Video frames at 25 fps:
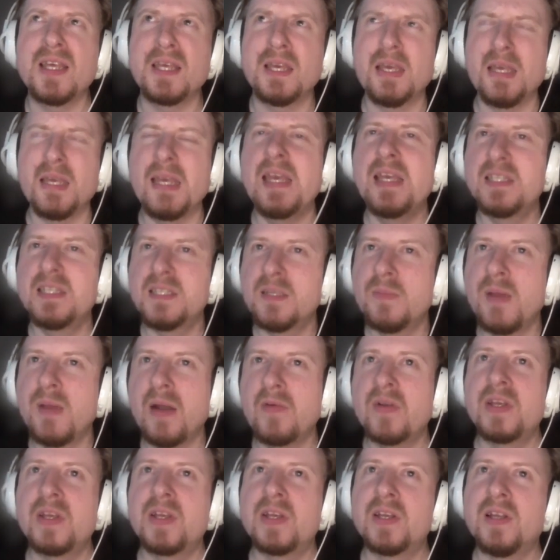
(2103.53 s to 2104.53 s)
like he is
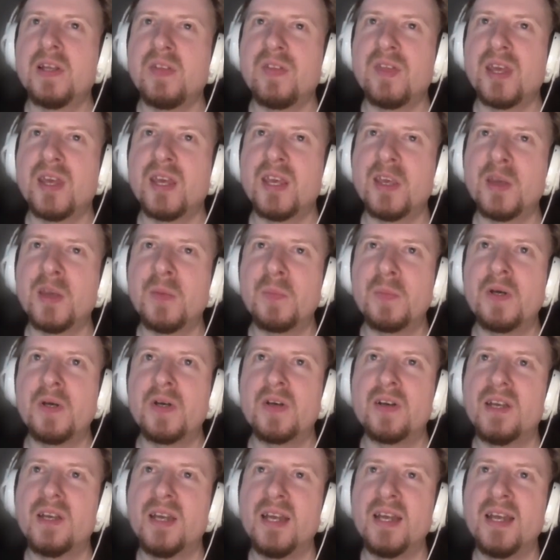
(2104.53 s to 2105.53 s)
American, I think,
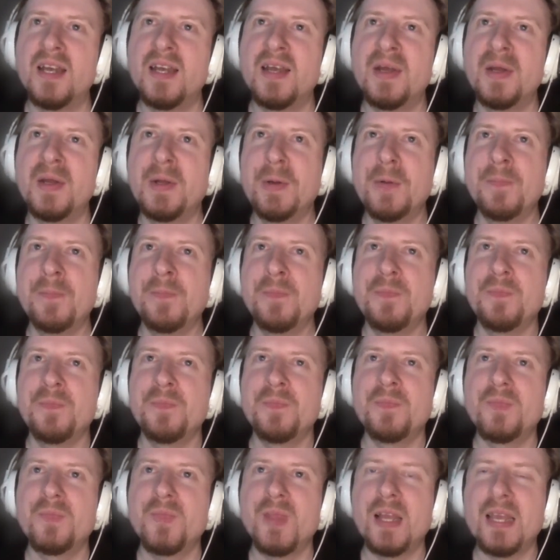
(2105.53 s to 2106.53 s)
but
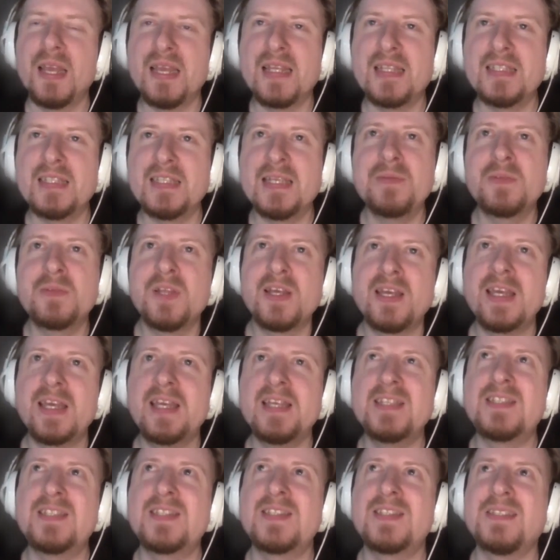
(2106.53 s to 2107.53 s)
like it seems
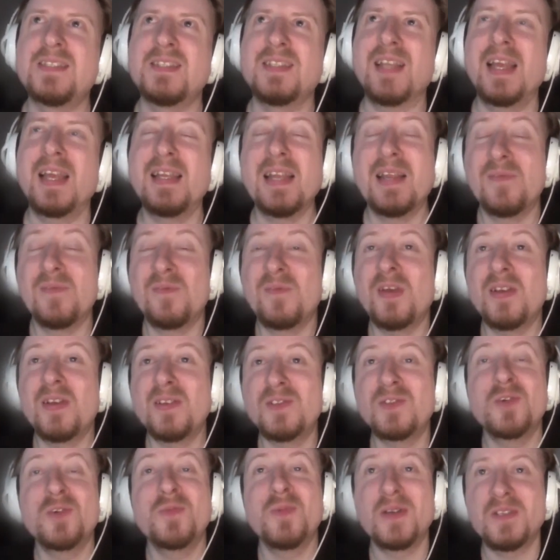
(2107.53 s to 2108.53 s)
like it
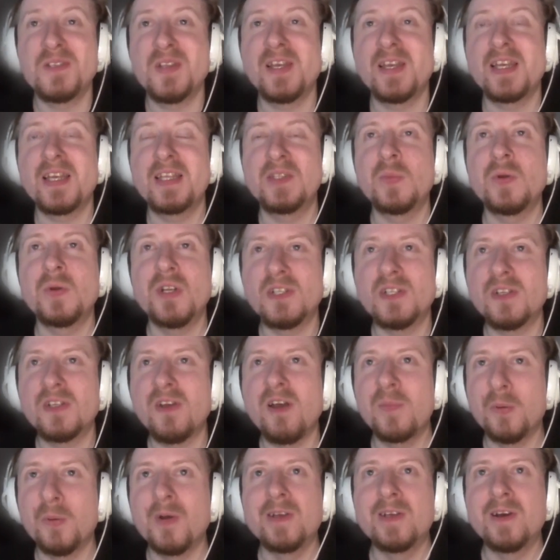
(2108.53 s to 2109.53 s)
feels almost like it's a
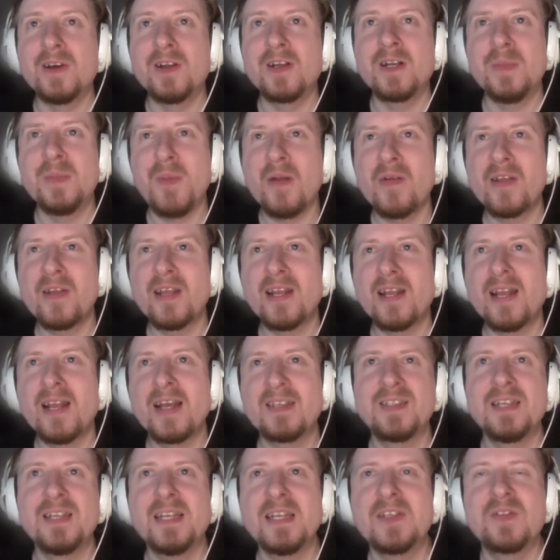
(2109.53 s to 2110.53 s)
British guy putting on an
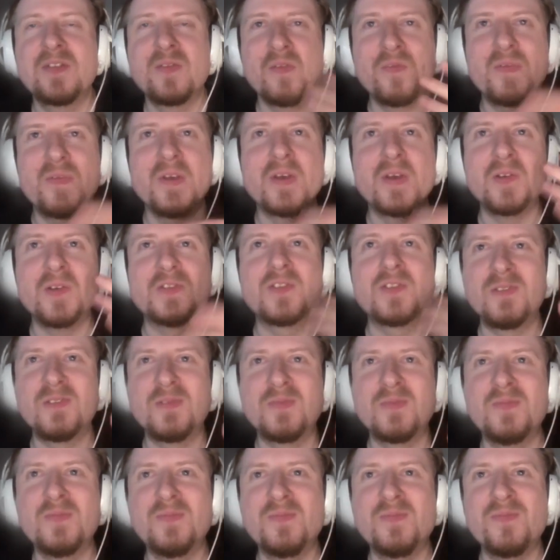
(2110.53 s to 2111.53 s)
American accent. It
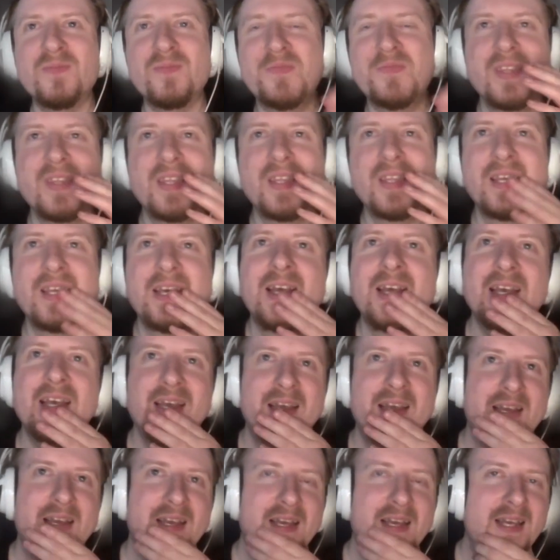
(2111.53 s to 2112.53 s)
feels
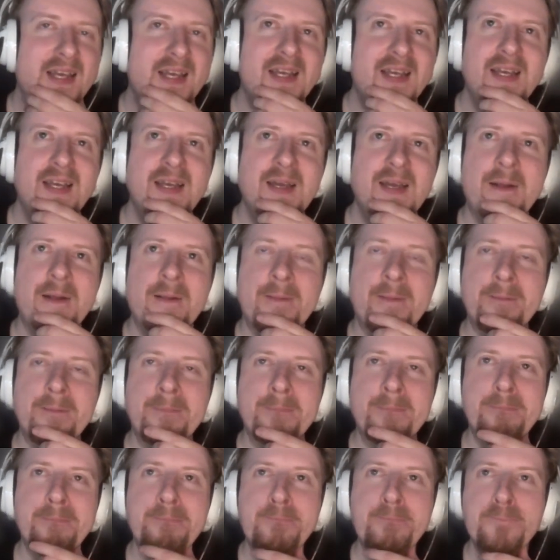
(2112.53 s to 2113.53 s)
it's got like a posh
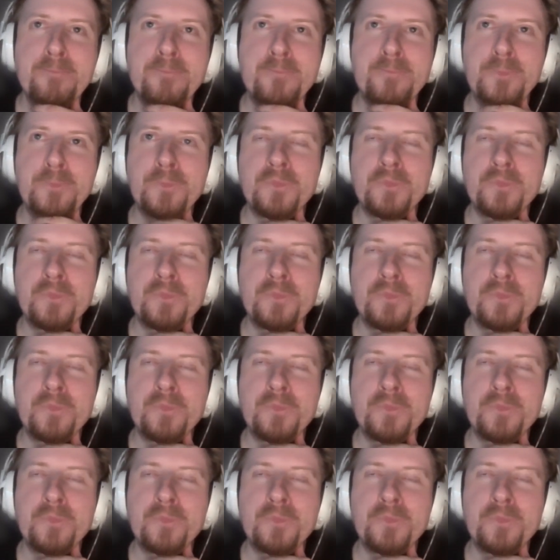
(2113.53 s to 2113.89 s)
twang.